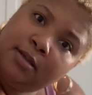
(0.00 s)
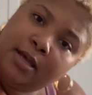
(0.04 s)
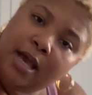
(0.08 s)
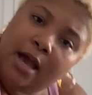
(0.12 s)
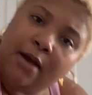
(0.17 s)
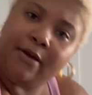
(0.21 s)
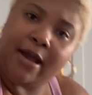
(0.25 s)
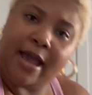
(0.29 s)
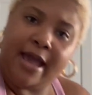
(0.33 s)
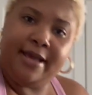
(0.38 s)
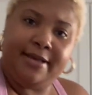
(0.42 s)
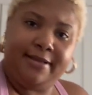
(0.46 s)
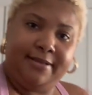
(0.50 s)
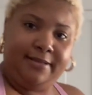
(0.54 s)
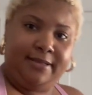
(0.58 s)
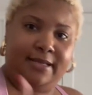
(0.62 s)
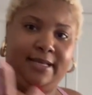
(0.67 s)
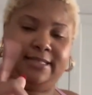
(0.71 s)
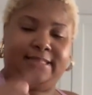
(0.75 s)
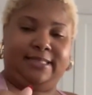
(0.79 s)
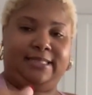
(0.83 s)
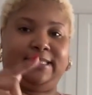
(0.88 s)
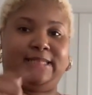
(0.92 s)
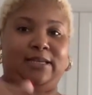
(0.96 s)
Okay,
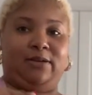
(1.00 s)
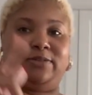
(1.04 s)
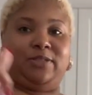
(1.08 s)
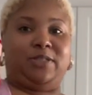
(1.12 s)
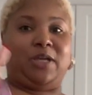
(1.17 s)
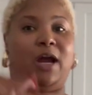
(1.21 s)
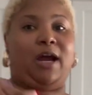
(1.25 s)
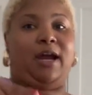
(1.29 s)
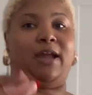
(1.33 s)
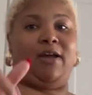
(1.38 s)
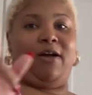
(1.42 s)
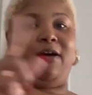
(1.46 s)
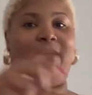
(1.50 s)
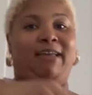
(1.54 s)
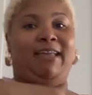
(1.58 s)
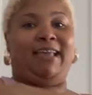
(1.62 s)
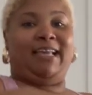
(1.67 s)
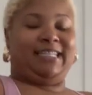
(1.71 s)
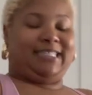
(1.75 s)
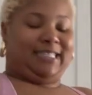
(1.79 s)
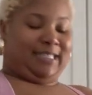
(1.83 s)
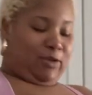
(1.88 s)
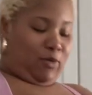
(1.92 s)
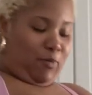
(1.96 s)
he's still, sorry y'all,
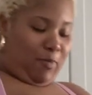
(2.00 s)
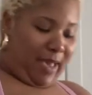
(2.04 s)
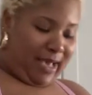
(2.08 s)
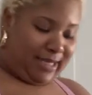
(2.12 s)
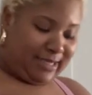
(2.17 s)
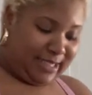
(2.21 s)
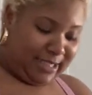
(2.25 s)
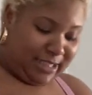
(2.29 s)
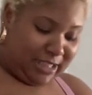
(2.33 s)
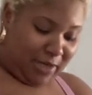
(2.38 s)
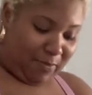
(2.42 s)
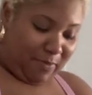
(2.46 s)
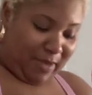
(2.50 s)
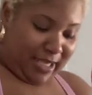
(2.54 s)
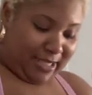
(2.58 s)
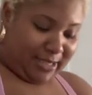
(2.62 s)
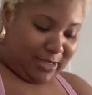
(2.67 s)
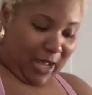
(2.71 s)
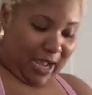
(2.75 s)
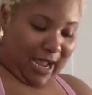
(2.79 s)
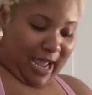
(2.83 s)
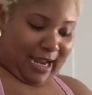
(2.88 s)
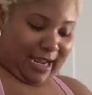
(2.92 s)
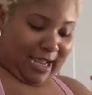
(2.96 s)
he's still messaging me,
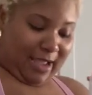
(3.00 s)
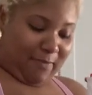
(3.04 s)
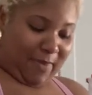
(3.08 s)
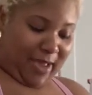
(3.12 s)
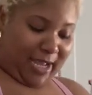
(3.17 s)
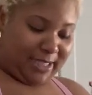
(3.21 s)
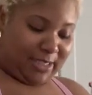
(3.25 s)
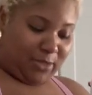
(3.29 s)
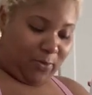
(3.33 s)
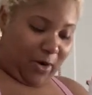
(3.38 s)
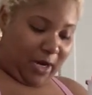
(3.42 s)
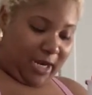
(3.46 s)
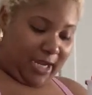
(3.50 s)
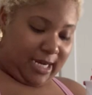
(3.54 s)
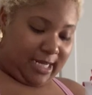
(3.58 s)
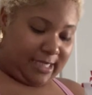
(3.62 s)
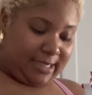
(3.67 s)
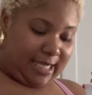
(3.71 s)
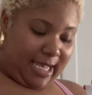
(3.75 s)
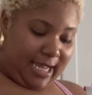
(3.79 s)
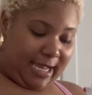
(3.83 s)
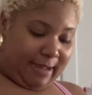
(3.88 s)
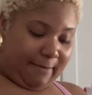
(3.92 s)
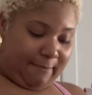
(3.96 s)
so I gotta get back to work in a
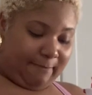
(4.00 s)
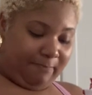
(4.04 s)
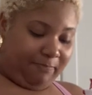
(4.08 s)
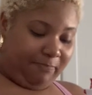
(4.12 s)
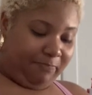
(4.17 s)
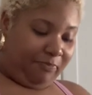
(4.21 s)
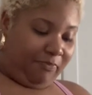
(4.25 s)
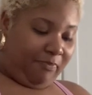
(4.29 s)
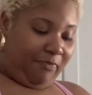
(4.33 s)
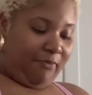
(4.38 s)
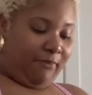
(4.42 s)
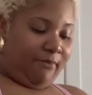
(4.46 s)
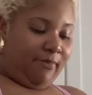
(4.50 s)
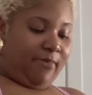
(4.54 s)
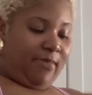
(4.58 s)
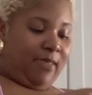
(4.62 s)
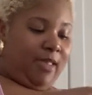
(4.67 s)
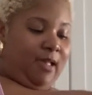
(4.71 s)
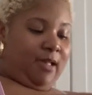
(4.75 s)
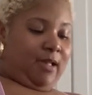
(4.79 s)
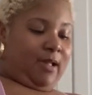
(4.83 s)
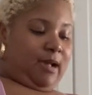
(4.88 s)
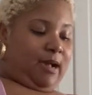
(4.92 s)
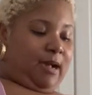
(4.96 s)
second.
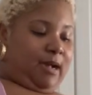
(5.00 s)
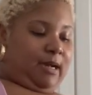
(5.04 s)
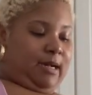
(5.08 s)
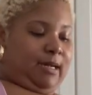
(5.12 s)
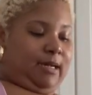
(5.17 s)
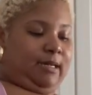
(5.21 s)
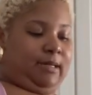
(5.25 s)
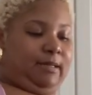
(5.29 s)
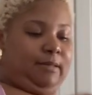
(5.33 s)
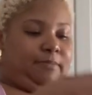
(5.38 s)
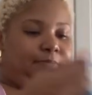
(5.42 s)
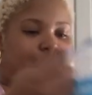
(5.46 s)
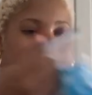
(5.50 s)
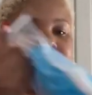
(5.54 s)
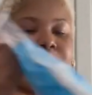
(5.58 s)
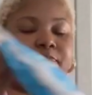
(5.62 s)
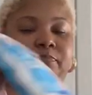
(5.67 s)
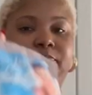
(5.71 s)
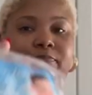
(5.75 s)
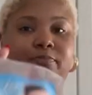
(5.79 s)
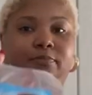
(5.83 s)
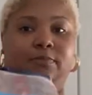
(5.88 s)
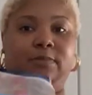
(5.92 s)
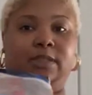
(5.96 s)

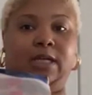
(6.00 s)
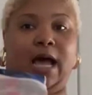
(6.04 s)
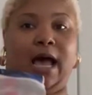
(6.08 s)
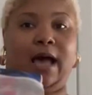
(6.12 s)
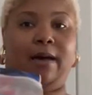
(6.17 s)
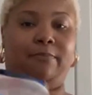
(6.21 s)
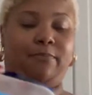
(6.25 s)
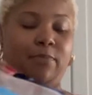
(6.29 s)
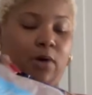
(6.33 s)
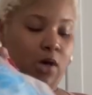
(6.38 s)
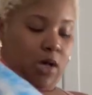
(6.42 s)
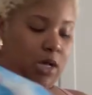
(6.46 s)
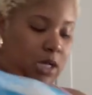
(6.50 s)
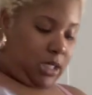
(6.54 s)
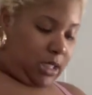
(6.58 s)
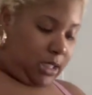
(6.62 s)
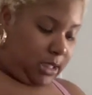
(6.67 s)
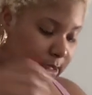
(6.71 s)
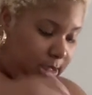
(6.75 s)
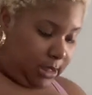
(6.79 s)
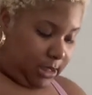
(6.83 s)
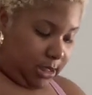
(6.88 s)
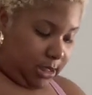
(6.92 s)
Cotton balls,